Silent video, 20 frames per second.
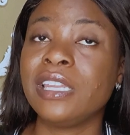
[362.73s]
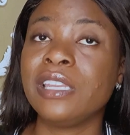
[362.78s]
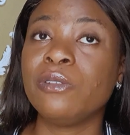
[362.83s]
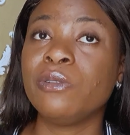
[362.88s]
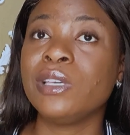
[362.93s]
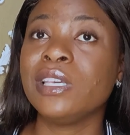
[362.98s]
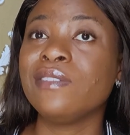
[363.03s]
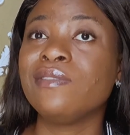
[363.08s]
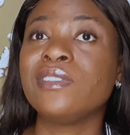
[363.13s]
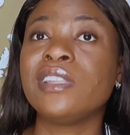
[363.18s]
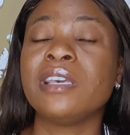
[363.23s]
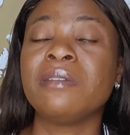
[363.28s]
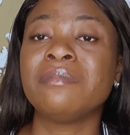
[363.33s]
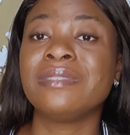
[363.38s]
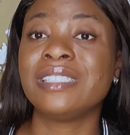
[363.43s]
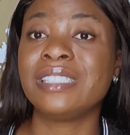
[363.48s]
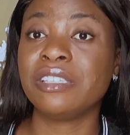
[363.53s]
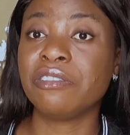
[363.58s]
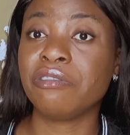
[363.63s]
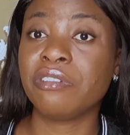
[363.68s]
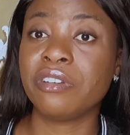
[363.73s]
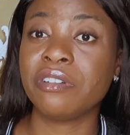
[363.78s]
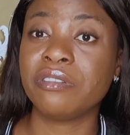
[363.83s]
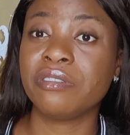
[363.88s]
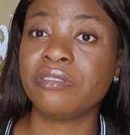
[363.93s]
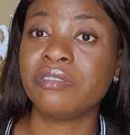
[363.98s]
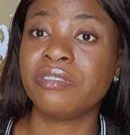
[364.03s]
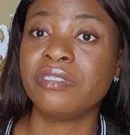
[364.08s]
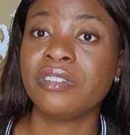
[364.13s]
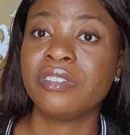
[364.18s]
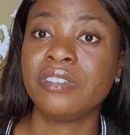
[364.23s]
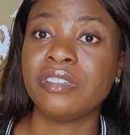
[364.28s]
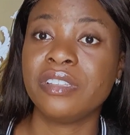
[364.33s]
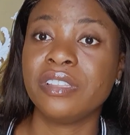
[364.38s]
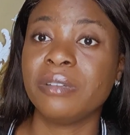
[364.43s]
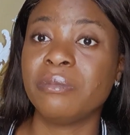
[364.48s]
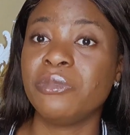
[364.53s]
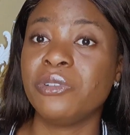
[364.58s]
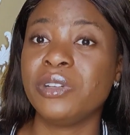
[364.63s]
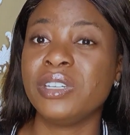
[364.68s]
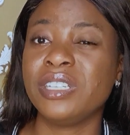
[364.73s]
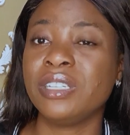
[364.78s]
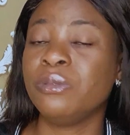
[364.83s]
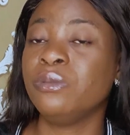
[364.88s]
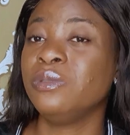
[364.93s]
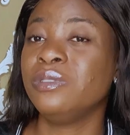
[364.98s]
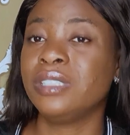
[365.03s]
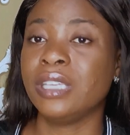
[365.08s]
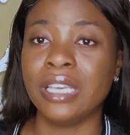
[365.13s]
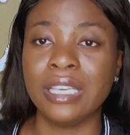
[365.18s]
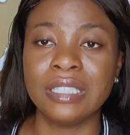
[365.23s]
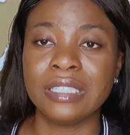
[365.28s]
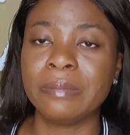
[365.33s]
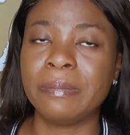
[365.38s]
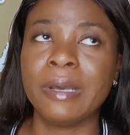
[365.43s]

they'll give them cereal in the morning and we'll taste.